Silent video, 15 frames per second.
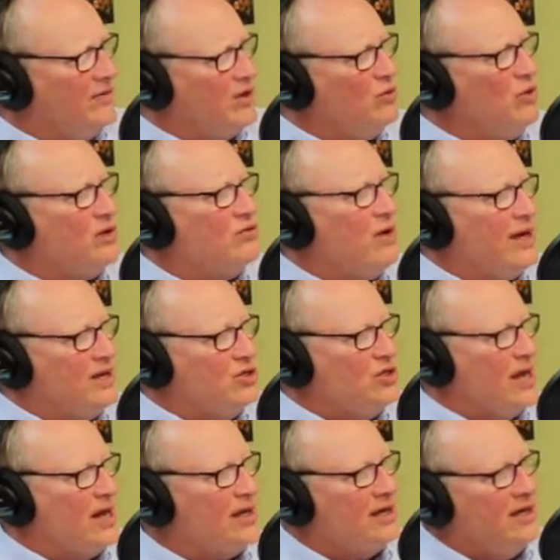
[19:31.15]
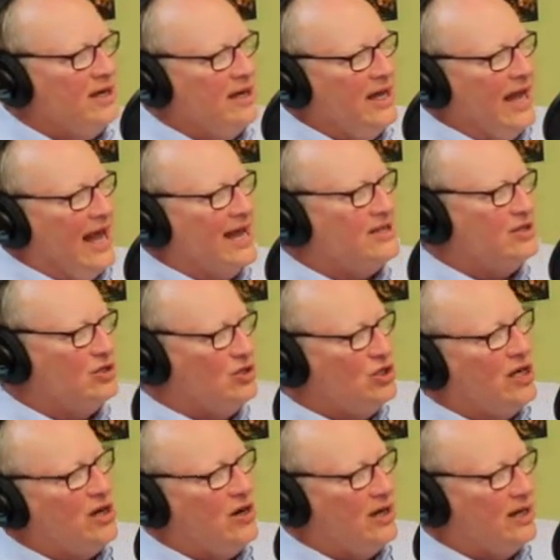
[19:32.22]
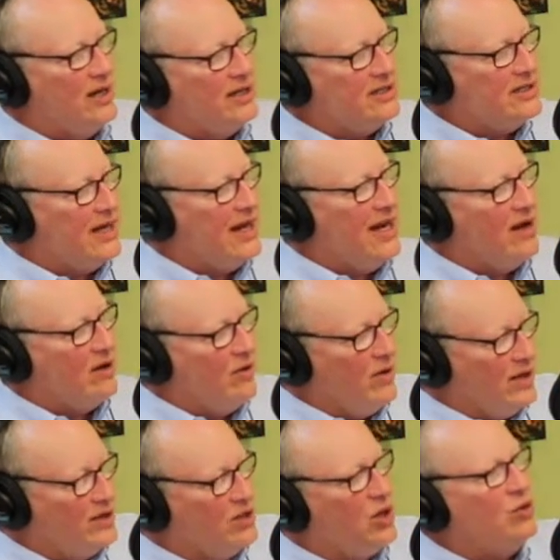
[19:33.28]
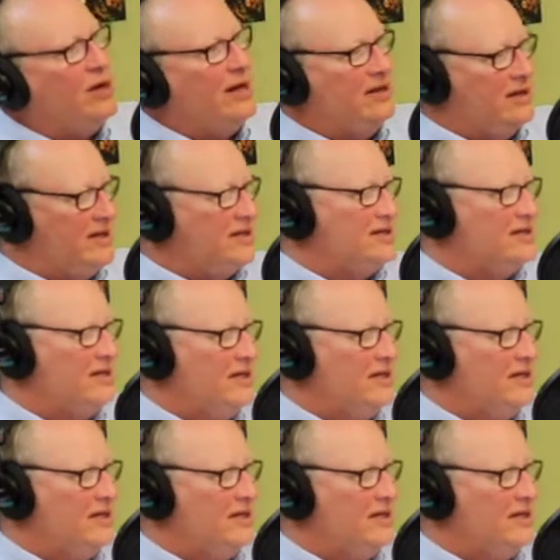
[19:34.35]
You wouldn't write a check as a charity and say, hey, I want to donate this.